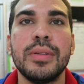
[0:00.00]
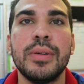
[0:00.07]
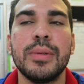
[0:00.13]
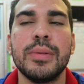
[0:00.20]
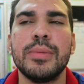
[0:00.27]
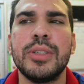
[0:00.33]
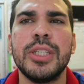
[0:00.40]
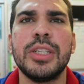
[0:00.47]

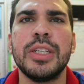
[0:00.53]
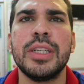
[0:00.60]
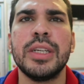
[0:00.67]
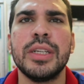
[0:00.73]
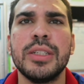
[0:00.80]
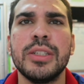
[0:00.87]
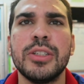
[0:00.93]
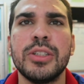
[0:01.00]
or teaching
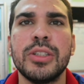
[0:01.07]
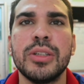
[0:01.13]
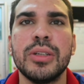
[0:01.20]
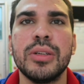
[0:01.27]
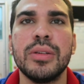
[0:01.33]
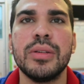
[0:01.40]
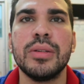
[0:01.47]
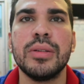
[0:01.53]
English
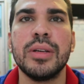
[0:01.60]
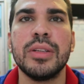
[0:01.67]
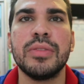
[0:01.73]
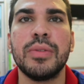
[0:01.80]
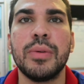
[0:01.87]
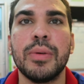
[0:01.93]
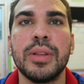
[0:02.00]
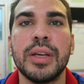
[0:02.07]
as a
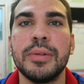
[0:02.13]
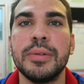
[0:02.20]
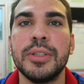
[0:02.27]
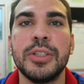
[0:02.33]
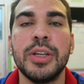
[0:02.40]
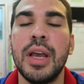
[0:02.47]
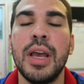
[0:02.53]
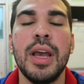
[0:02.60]
foreign
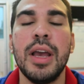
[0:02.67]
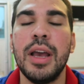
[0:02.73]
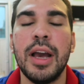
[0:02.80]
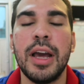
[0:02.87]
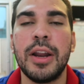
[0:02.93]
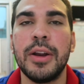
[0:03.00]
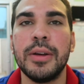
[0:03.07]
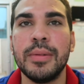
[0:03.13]
language.
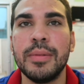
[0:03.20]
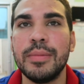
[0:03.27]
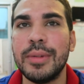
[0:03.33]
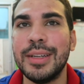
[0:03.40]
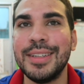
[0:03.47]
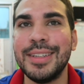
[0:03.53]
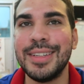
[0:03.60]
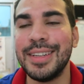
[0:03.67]
I don't
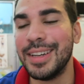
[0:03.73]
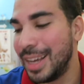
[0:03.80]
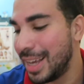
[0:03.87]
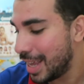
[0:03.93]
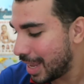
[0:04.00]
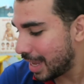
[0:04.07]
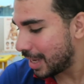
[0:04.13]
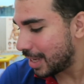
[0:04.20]
know.
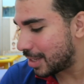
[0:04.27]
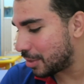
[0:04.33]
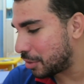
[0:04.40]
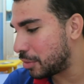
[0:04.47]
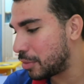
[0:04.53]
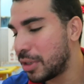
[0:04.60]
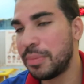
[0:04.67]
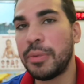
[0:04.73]

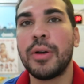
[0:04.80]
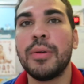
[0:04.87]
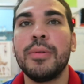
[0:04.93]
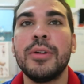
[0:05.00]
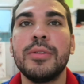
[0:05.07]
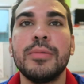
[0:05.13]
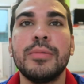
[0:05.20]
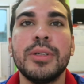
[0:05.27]
So in part
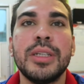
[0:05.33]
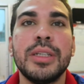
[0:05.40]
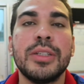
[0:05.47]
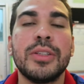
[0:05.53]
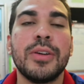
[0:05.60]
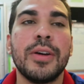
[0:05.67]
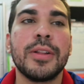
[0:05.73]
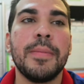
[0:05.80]
one,
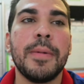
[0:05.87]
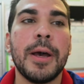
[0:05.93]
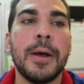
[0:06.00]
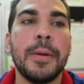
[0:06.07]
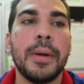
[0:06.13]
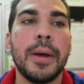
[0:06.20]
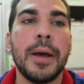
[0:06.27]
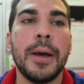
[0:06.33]
we talked
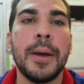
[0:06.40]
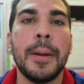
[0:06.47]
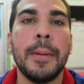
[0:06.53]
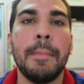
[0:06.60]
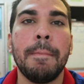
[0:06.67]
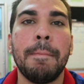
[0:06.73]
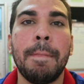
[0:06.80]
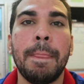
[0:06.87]

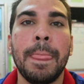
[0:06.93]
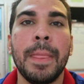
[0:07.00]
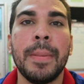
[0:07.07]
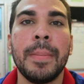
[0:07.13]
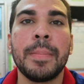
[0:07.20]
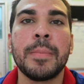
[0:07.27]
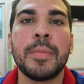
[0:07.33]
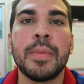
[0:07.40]
about
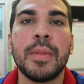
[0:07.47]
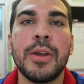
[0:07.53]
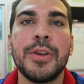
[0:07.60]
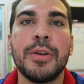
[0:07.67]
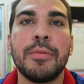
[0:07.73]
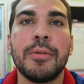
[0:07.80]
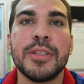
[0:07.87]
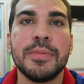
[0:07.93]

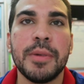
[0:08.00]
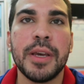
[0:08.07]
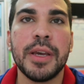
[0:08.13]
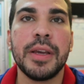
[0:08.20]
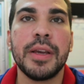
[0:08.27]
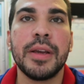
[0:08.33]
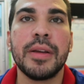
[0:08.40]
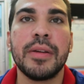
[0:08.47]
your
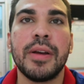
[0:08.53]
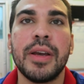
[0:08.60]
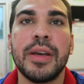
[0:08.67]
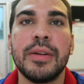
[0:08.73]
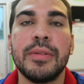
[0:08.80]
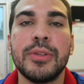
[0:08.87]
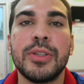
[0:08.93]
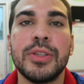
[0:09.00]
resume,
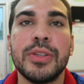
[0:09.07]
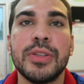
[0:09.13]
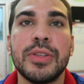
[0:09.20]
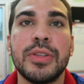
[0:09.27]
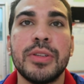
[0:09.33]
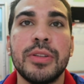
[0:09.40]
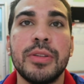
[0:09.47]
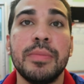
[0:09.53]
right? Which
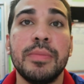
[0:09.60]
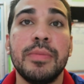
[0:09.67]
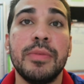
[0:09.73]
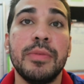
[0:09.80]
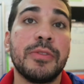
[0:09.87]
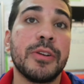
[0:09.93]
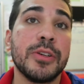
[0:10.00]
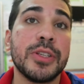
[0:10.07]
is the
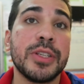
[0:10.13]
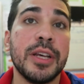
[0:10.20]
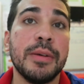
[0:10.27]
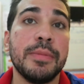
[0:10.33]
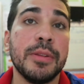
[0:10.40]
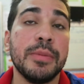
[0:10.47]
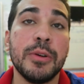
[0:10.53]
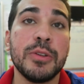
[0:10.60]
first
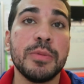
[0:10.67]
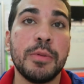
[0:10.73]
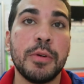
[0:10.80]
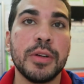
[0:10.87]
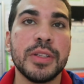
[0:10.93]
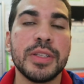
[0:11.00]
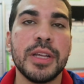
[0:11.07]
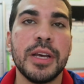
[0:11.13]
step and the most
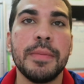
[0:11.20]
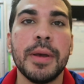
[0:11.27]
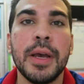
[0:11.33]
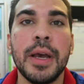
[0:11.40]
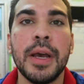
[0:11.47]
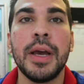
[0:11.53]
important step.